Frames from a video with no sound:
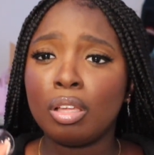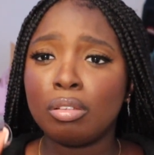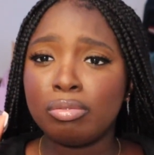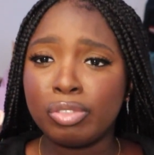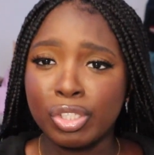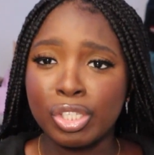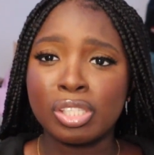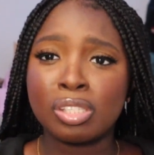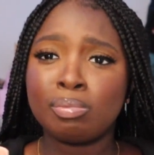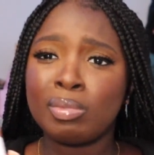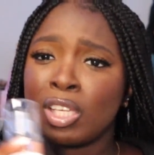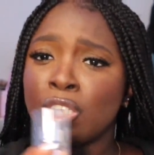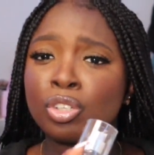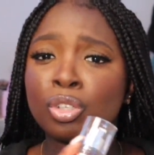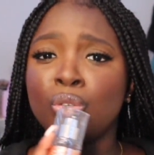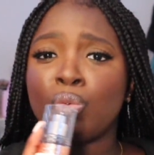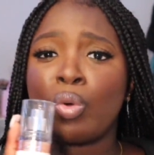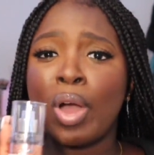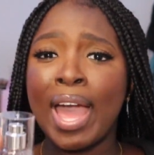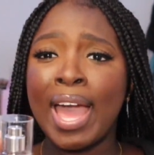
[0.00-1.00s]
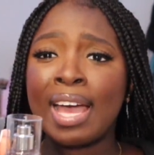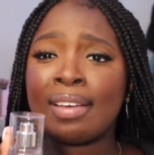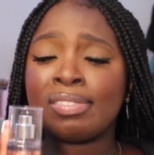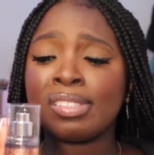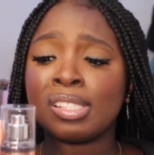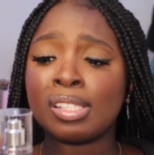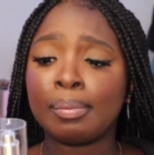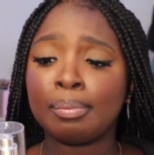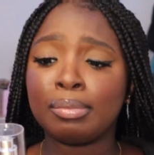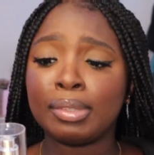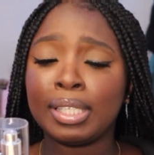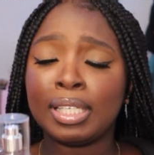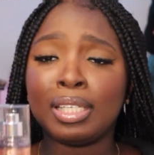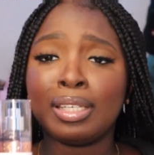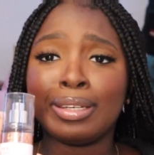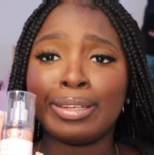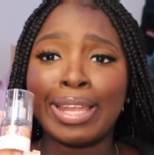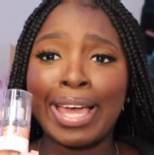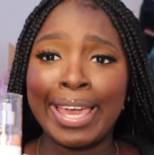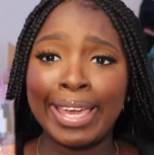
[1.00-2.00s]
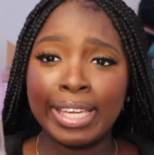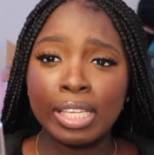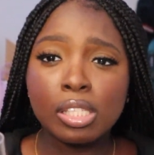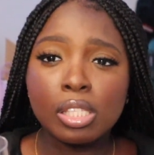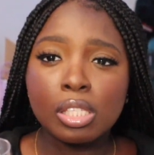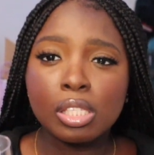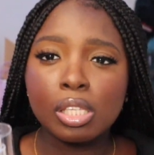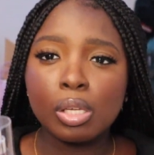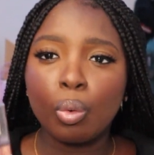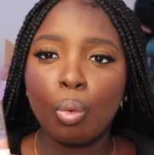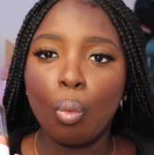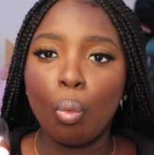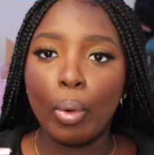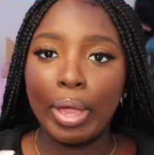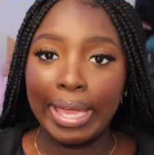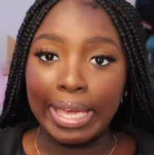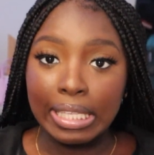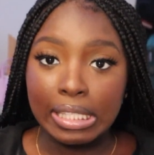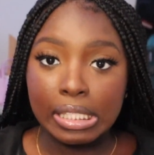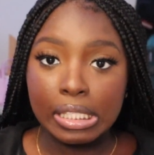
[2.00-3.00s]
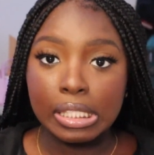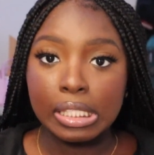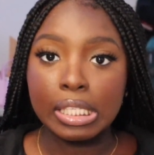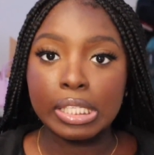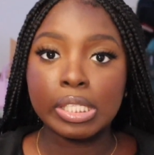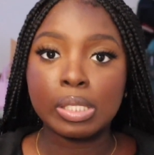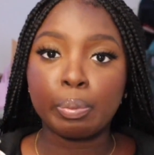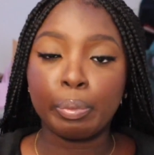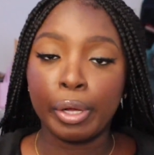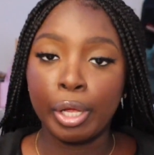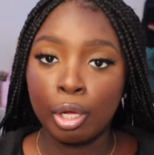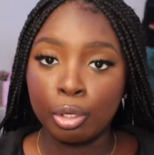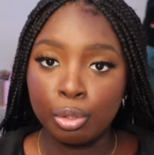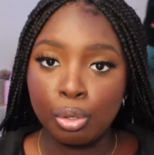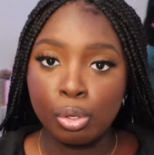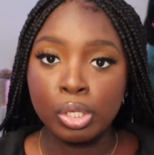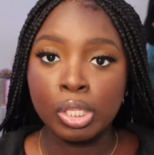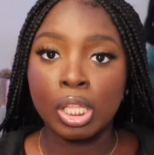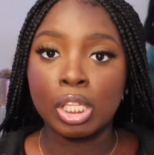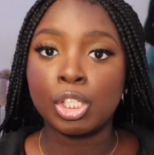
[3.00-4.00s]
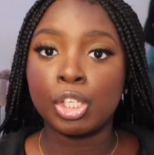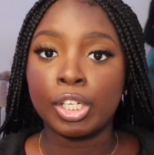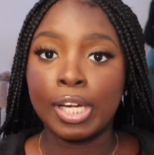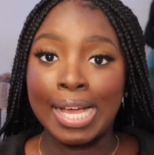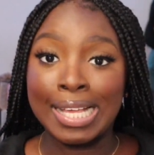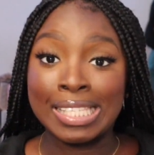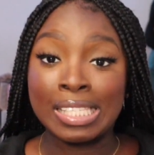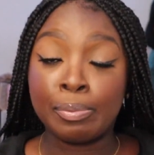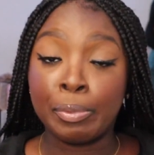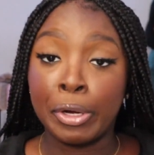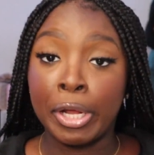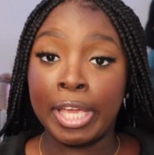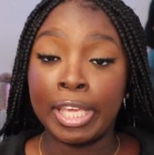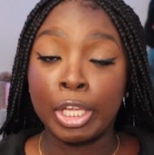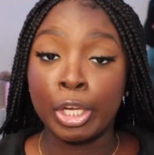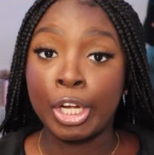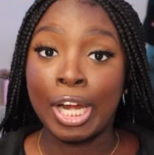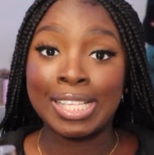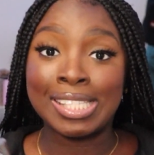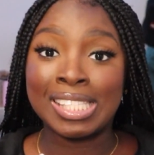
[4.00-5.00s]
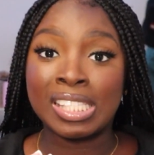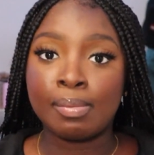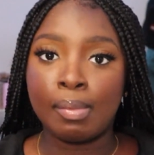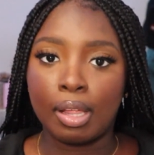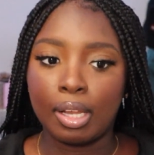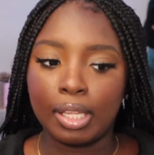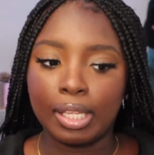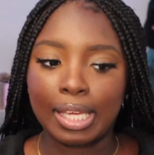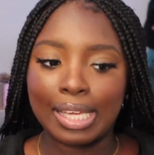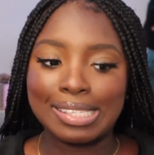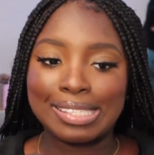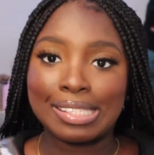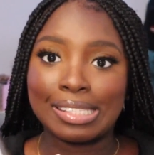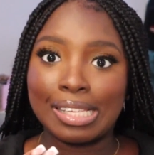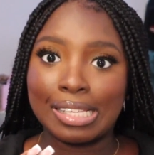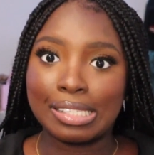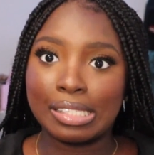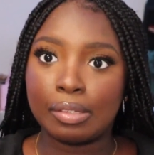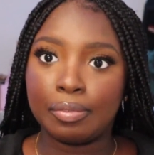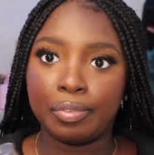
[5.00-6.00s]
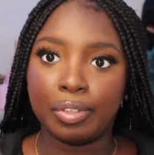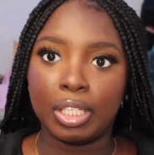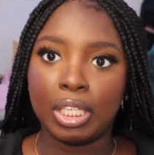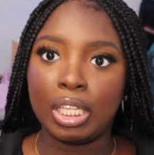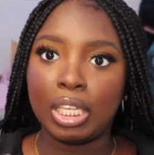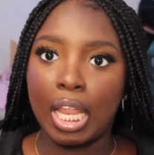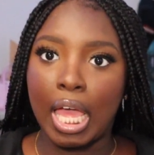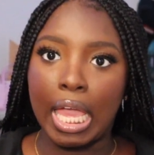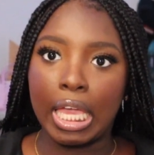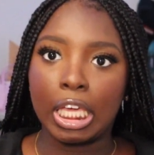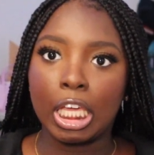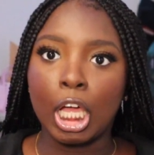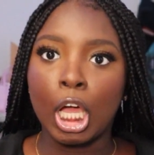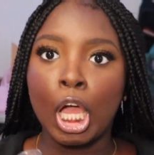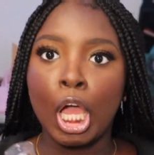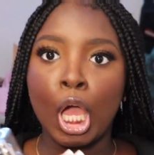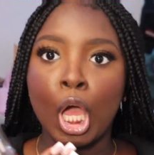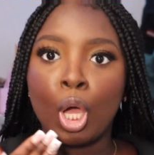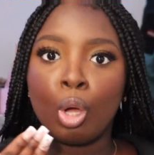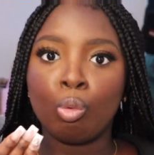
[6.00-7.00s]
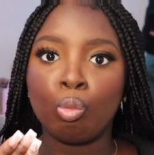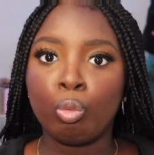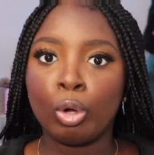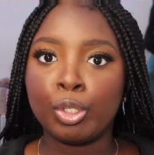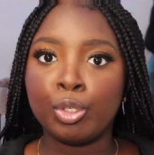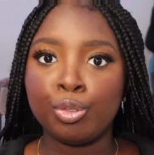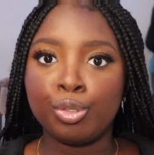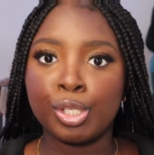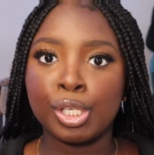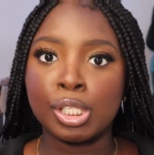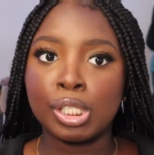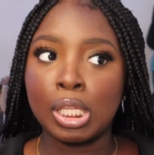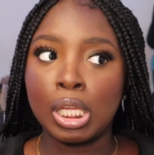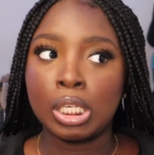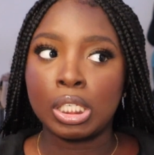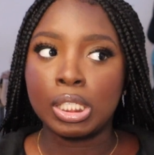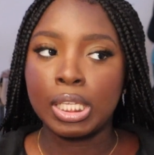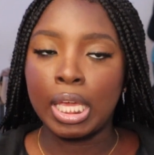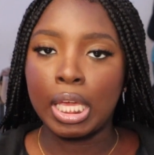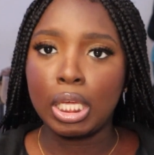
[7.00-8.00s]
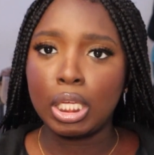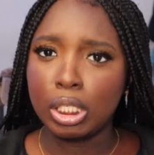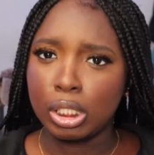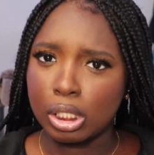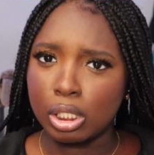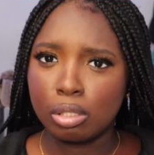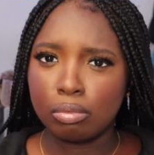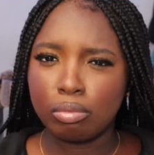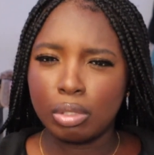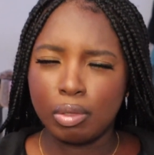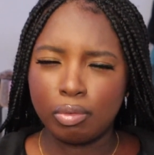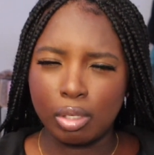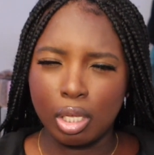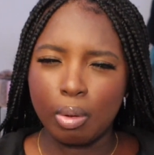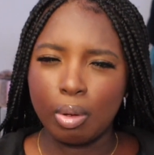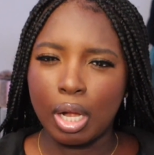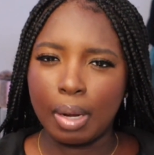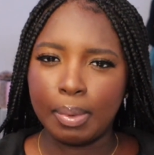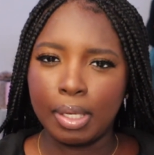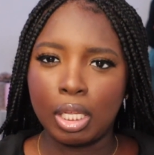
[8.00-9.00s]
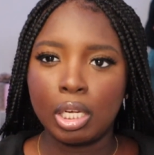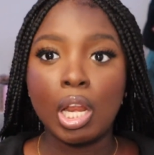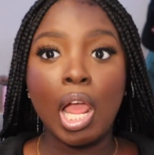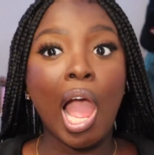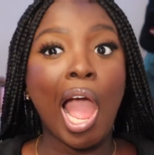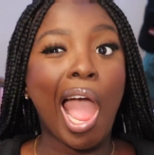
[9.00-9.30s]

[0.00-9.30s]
just make sure you have something lightweight to spray on you so that you're not smelling excessively like what you just intaked, if you get what I mean.